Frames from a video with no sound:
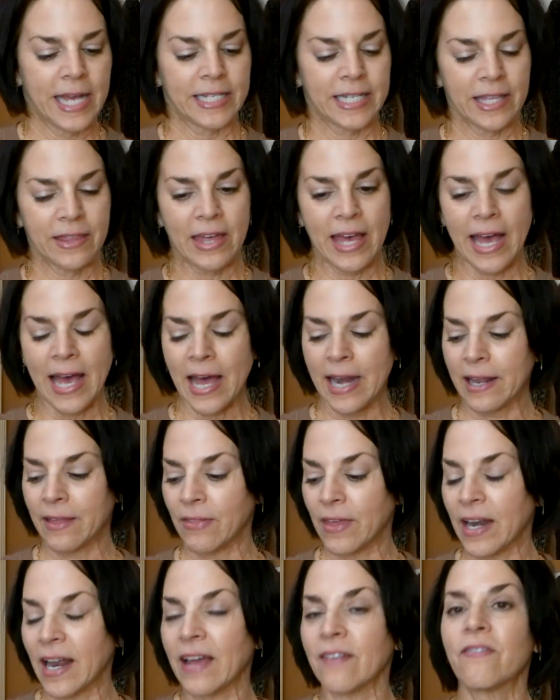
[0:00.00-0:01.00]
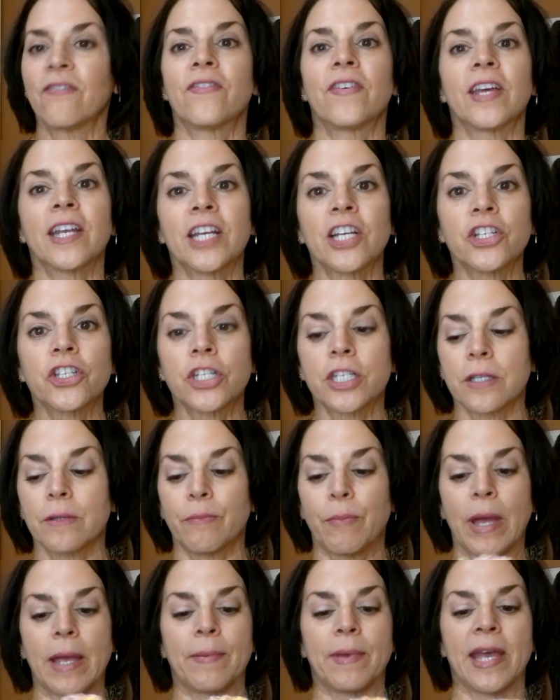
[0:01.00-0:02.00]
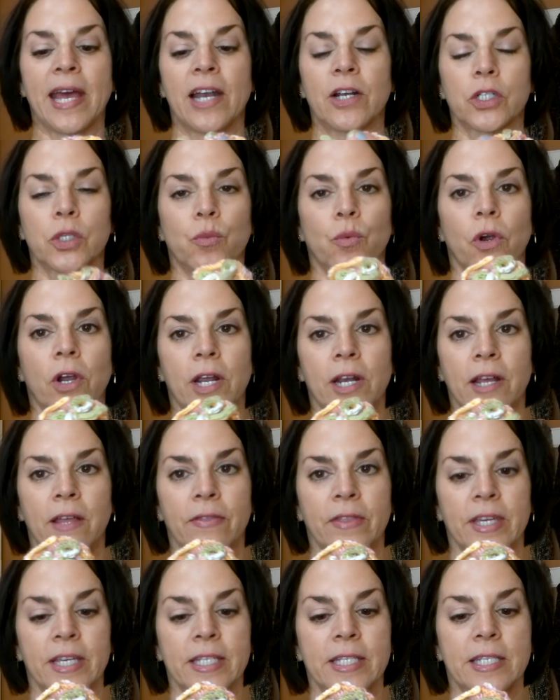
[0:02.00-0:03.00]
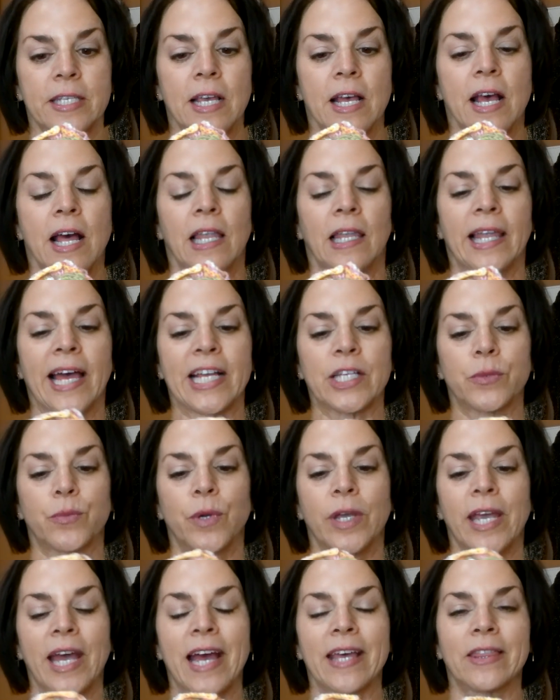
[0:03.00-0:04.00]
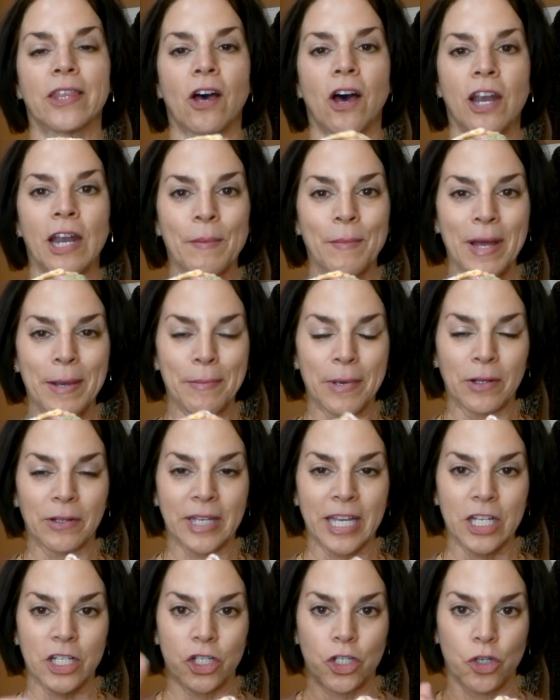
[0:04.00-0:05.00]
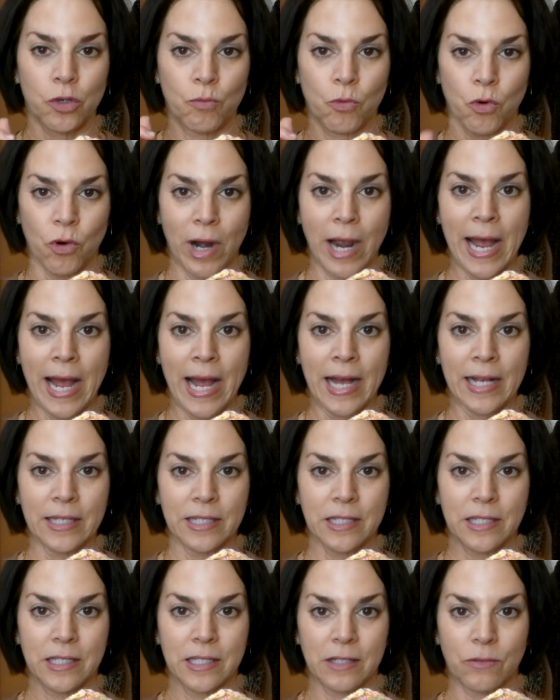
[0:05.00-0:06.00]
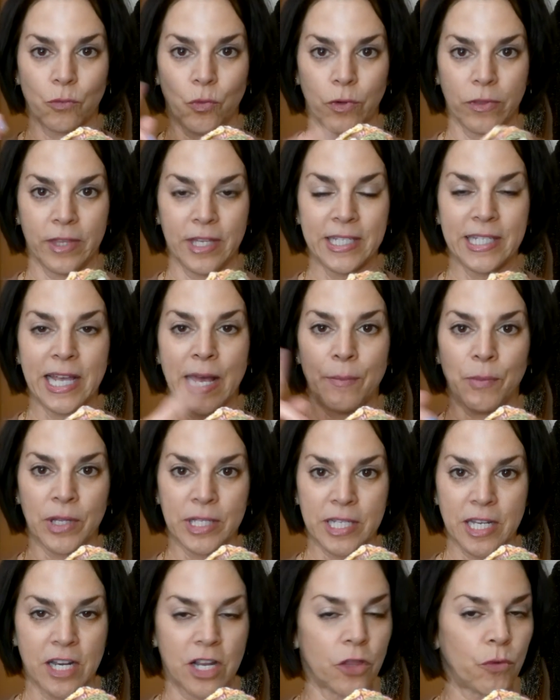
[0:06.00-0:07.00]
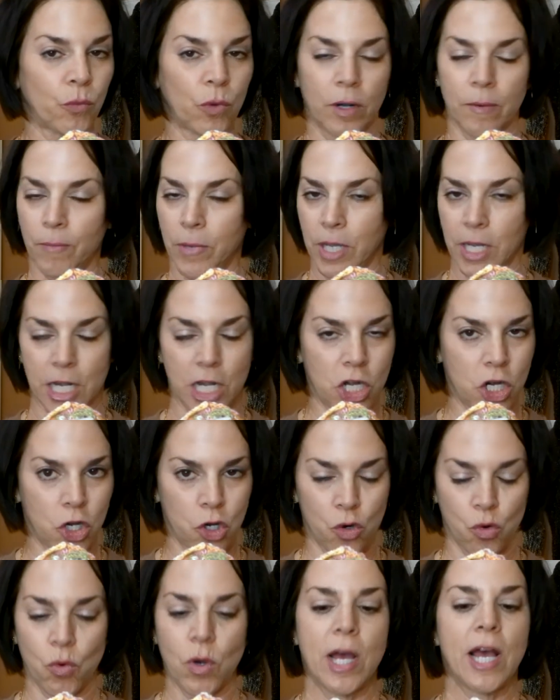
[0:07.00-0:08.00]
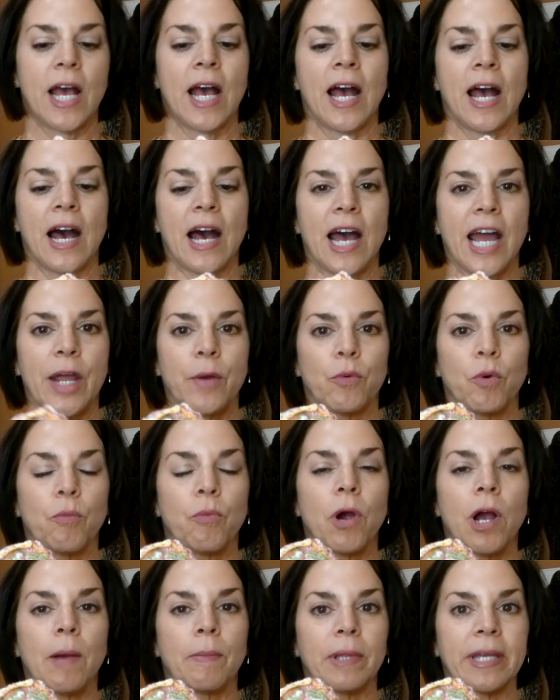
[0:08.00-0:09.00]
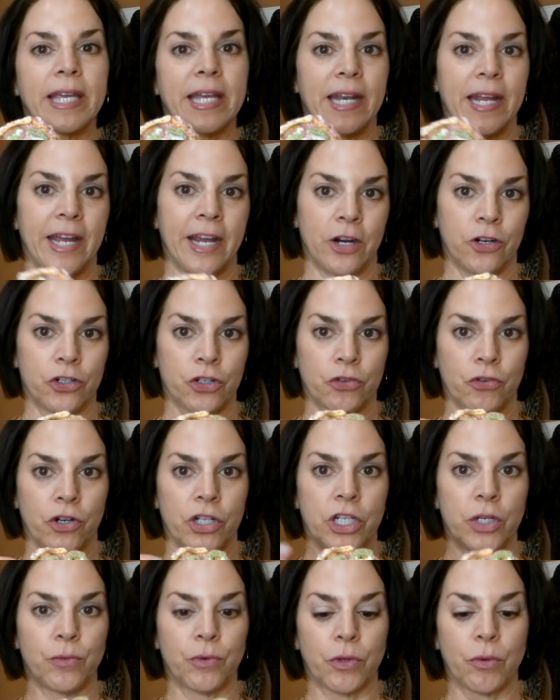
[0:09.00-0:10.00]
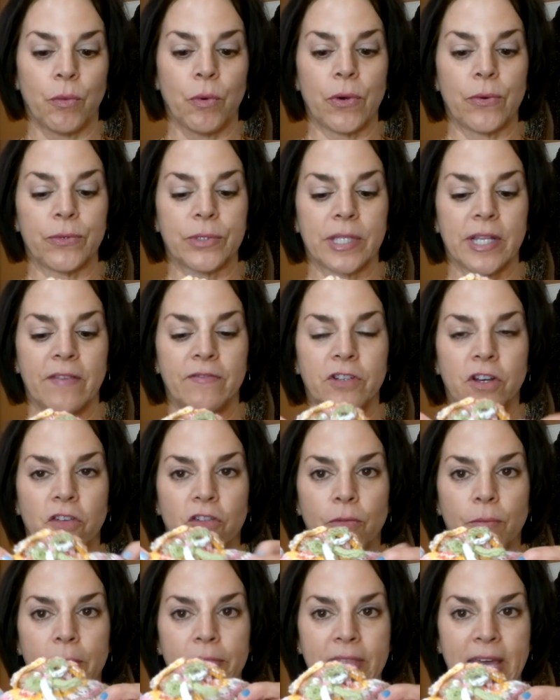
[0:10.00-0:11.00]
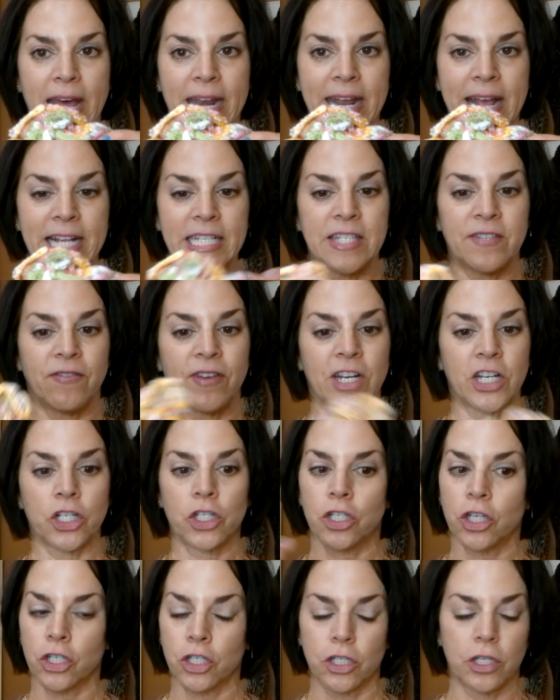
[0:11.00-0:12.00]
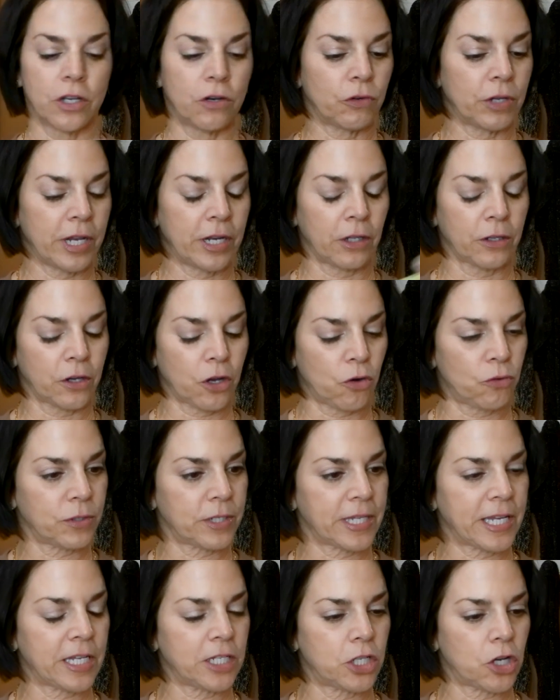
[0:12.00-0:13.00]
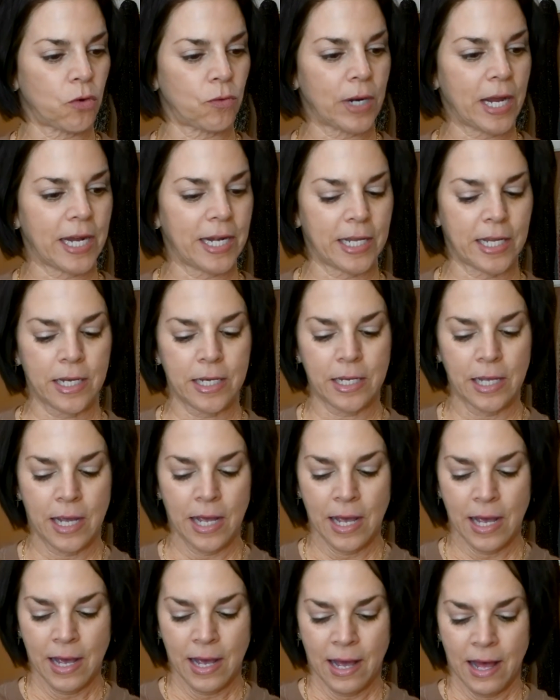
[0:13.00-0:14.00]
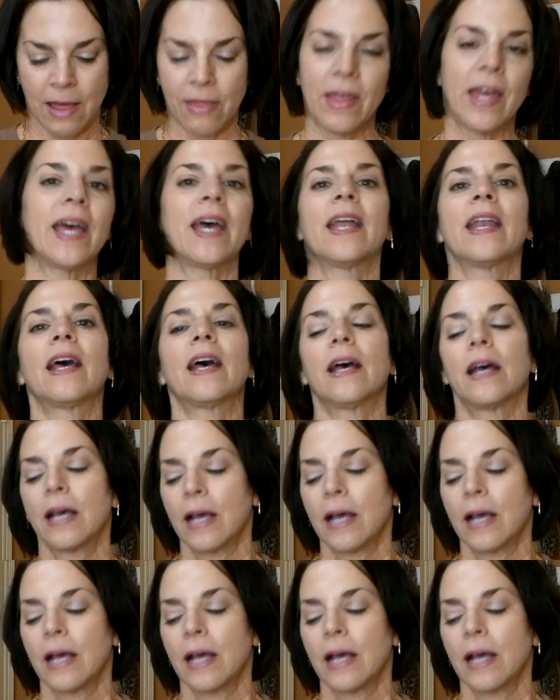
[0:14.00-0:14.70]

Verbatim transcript: did that, and then I finished the baby hat. I was working on this last week. I thought I might be able to get two more hats this hat plus another one, but no. I will probably get a hair scrunchie with what was left over, but that hat's finished. To, it'll go get donated. And then